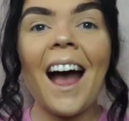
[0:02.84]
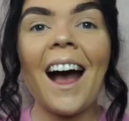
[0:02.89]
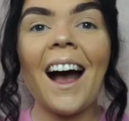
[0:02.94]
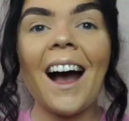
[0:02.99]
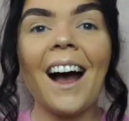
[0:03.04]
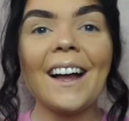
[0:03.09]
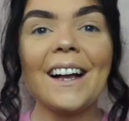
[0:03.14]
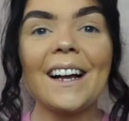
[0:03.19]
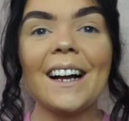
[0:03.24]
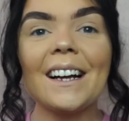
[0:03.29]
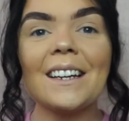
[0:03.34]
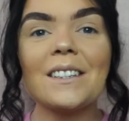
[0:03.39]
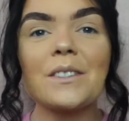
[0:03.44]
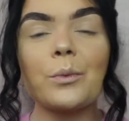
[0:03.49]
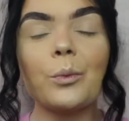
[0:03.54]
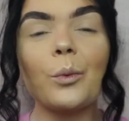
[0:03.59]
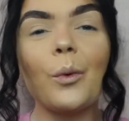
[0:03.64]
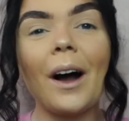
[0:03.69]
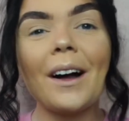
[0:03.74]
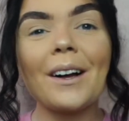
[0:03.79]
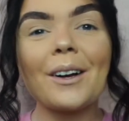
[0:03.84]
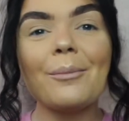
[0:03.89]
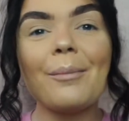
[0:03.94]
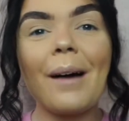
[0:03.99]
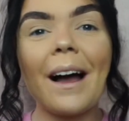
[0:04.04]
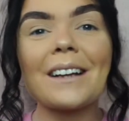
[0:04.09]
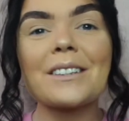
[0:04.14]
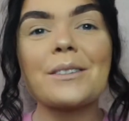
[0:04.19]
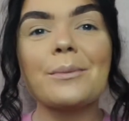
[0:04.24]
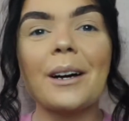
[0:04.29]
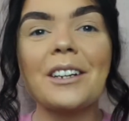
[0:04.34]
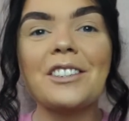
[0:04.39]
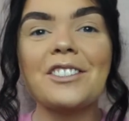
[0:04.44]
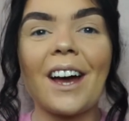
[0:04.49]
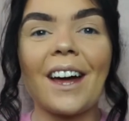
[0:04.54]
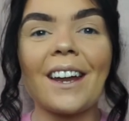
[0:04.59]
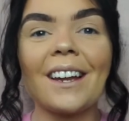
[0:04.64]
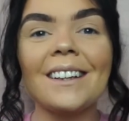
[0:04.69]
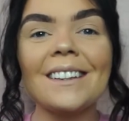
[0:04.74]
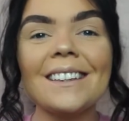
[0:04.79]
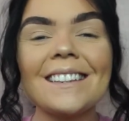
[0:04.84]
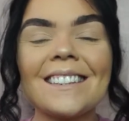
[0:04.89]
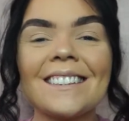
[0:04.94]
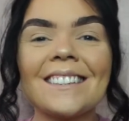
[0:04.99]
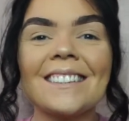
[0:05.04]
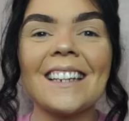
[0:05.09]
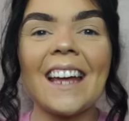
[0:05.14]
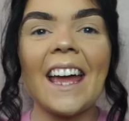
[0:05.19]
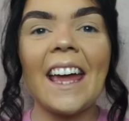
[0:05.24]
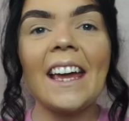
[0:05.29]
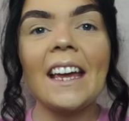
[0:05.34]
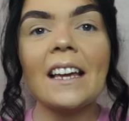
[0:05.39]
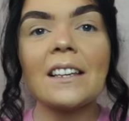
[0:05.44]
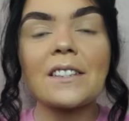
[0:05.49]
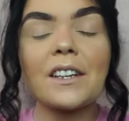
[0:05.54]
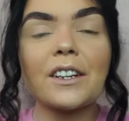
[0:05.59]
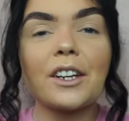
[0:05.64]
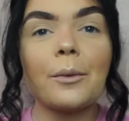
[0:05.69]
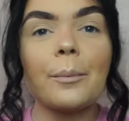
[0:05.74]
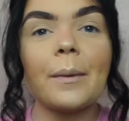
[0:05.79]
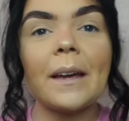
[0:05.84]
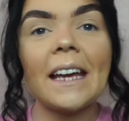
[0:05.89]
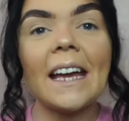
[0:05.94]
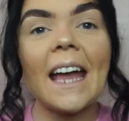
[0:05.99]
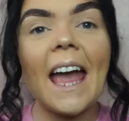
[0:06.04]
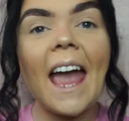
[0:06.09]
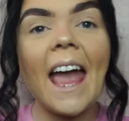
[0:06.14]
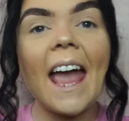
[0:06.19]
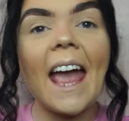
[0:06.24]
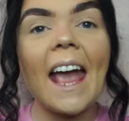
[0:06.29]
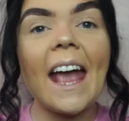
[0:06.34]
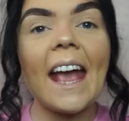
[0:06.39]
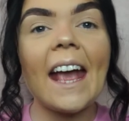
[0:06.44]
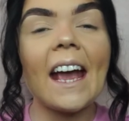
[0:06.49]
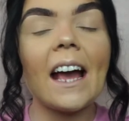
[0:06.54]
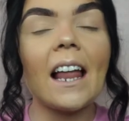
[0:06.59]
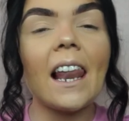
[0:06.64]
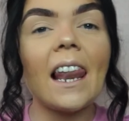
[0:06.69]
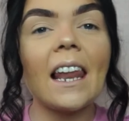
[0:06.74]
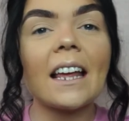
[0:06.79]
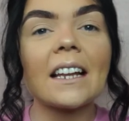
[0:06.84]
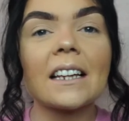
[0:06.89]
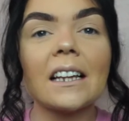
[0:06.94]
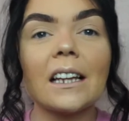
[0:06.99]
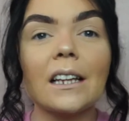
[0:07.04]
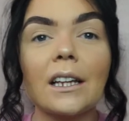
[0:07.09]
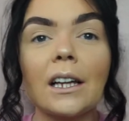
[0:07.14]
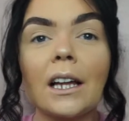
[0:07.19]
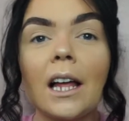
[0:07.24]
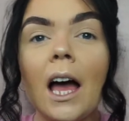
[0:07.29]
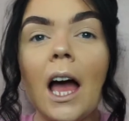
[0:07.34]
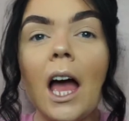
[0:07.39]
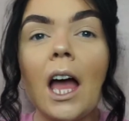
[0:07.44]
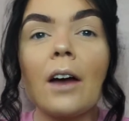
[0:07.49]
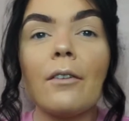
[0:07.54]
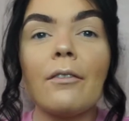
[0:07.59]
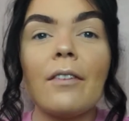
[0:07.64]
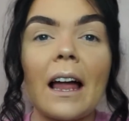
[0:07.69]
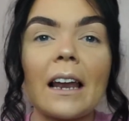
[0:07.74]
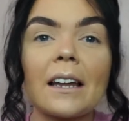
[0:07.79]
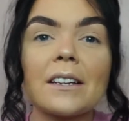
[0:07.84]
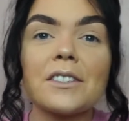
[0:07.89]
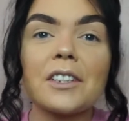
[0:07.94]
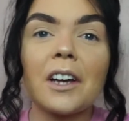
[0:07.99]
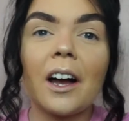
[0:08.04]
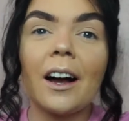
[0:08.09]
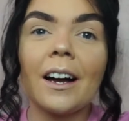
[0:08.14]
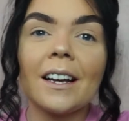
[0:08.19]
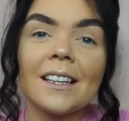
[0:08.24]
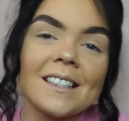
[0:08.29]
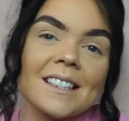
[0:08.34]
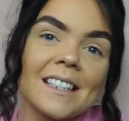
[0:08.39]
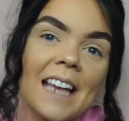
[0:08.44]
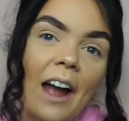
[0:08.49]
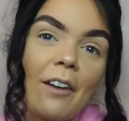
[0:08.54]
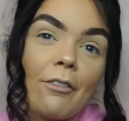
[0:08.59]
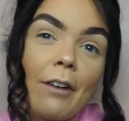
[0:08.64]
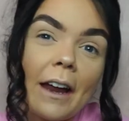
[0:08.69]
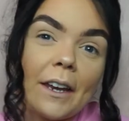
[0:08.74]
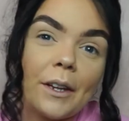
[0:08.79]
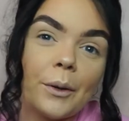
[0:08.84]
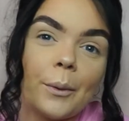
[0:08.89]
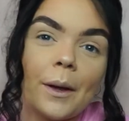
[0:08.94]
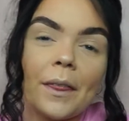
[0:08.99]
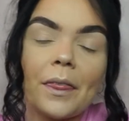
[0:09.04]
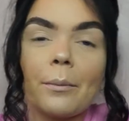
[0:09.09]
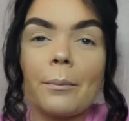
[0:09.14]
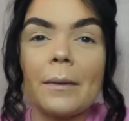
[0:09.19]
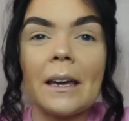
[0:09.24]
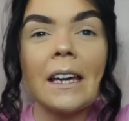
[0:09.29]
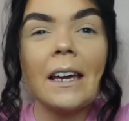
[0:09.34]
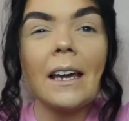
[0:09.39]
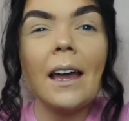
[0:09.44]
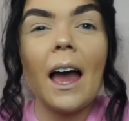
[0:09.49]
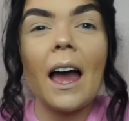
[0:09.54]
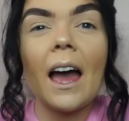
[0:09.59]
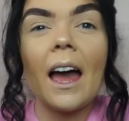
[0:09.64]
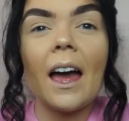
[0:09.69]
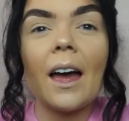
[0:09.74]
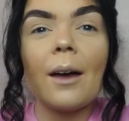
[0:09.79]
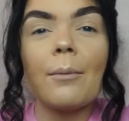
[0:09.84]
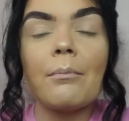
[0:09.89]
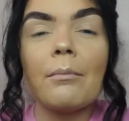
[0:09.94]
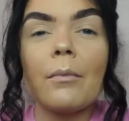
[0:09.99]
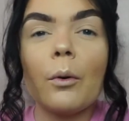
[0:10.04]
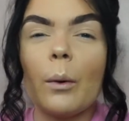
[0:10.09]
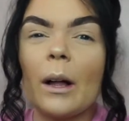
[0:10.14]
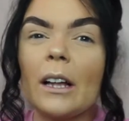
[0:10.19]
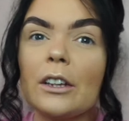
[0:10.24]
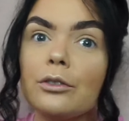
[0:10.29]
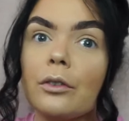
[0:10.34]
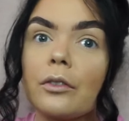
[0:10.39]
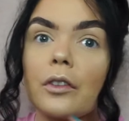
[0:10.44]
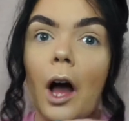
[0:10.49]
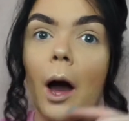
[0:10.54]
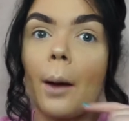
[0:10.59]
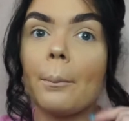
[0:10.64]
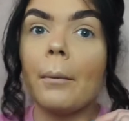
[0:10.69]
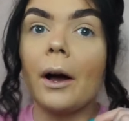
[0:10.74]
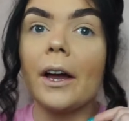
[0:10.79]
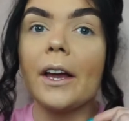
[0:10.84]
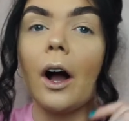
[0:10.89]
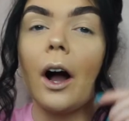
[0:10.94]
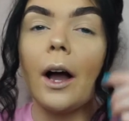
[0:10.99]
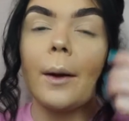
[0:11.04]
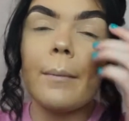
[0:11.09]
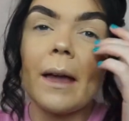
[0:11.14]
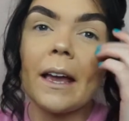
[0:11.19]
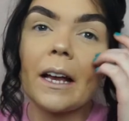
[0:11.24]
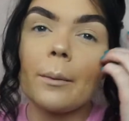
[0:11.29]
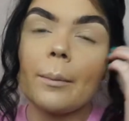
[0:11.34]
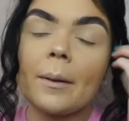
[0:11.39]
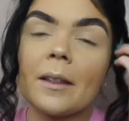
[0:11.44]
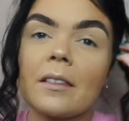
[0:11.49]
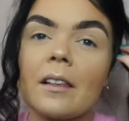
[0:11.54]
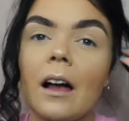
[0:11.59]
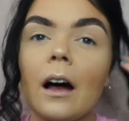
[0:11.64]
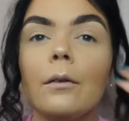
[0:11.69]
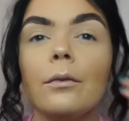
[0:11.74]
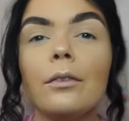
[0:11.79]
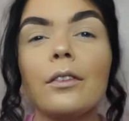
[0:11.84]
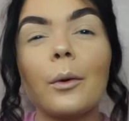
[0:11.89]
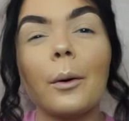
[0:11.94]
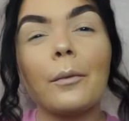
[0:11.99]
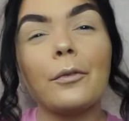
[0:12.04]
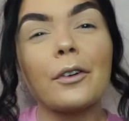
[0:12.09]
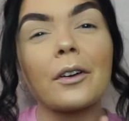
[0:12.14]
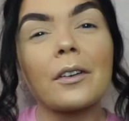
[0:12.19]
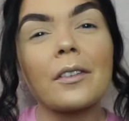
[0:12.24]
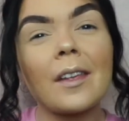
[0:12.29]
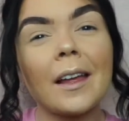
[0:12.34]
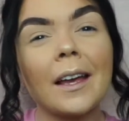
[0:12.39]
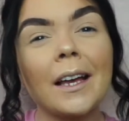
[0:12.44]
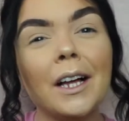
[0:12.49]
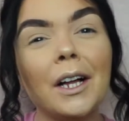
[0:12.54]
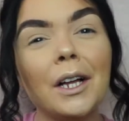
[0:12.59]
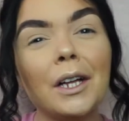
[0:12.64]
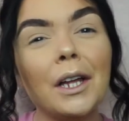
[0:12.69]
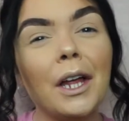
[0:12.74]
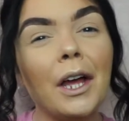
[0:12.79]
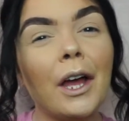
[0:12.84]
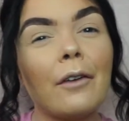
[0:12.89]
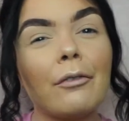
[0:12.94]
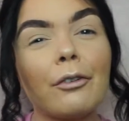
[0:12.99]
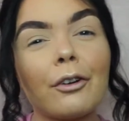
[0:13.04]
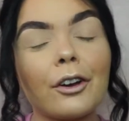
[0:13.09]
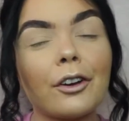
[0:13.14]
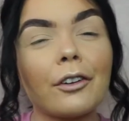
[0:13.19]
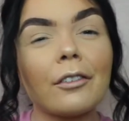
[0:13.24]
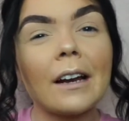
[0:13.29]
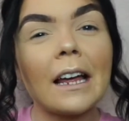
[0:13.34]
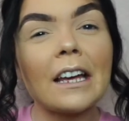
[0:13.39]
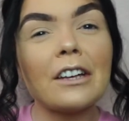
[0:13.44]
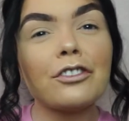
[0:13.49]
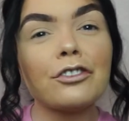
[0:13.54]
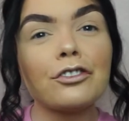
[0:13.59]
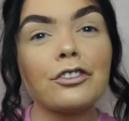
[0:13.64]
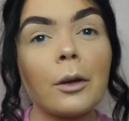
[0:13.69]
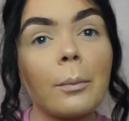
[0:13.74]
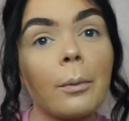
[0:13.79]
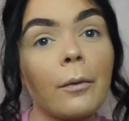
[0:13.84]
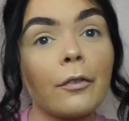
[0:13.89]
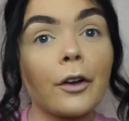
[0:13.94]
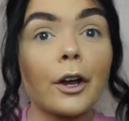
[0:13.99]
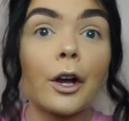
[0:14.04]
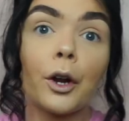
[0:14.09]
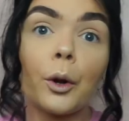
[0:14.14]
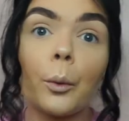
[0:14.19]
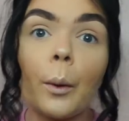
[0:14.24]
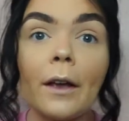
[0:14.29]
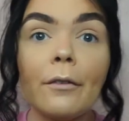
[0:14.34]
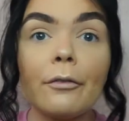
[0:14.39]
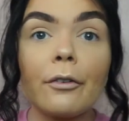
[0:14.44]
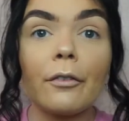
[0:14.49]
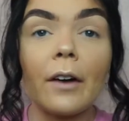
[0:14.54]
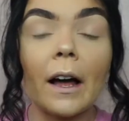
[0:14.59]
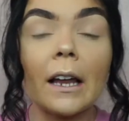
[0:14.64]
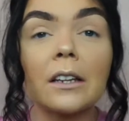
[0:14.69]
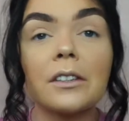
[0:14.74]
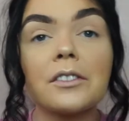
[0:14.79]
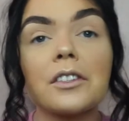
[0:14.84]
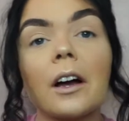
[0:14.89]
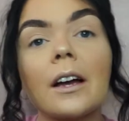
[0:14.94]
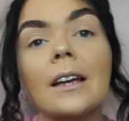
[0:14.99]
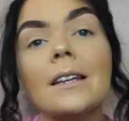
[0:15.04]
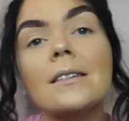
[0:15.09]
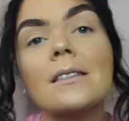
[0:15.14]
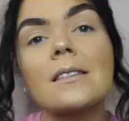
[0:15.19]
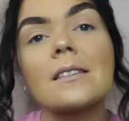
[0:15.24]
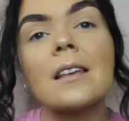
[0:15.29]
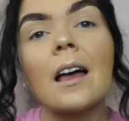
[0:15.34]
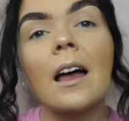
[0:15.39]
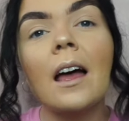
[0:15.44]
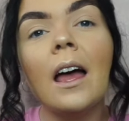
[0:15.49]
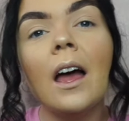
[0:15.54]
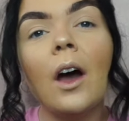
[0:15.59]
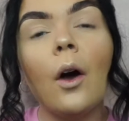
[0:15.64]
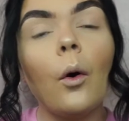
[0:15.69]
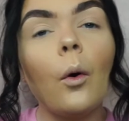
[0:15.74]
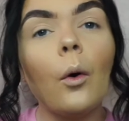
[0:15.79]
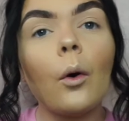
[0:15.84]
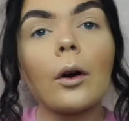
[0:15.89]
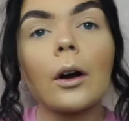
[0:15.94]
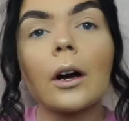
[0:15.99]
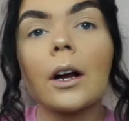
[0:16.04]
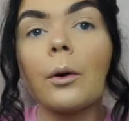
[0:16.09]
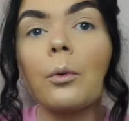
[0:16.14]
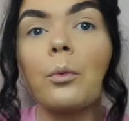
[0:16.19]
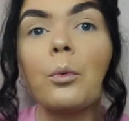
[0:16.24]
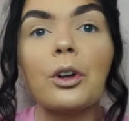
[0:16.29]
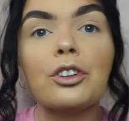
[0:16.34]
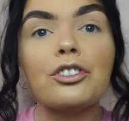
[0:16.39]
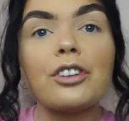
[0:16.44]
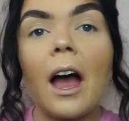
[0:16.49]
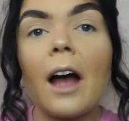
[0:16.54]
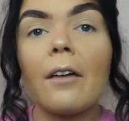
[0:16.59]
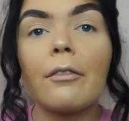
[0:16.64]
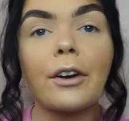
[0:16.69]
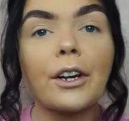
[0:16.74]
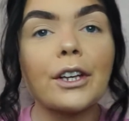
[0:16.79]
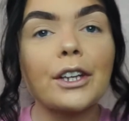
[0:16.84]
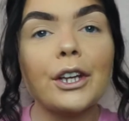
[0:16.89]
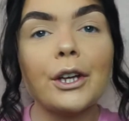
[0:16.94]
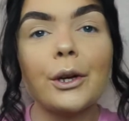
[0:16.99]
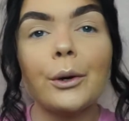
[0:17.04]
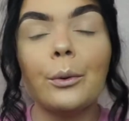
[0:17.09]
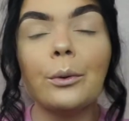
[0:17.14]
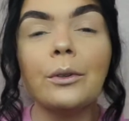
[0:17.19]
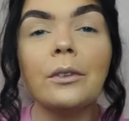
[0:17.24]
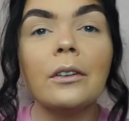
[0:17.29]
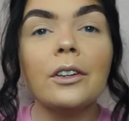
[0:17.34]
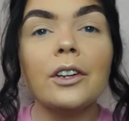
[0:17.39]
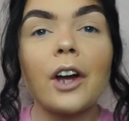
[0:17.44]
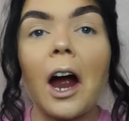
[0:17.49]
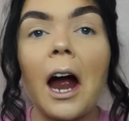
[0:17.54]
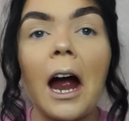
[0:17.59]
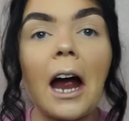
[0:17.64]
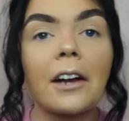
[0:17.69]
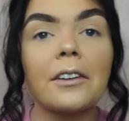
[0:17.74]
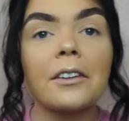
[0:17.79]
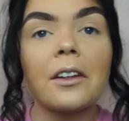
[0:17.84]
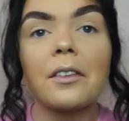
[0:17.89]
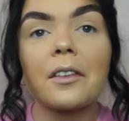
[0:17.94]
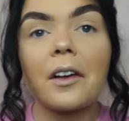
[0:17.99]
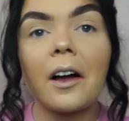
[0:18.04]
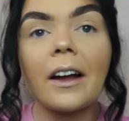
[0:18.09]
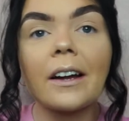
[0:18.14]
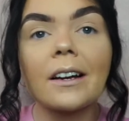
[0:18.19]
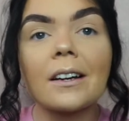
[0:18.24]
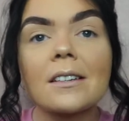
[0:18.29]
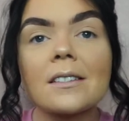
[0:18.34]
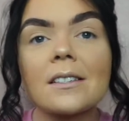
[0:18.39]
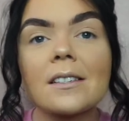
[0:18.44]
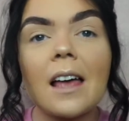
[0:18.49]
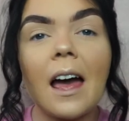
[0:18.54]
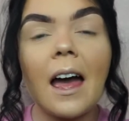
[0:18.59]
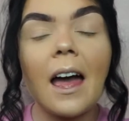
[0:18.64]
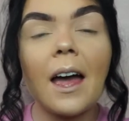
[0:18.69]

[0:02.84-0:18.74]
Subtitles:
Hi guys, welcome back to my channel. Today is going to be a little Valentine's get ready with me, well, just on my eye makeup itself. So if you're single, if you're in a relationship, if you're going away for Valentine's, or whichever your heart desires,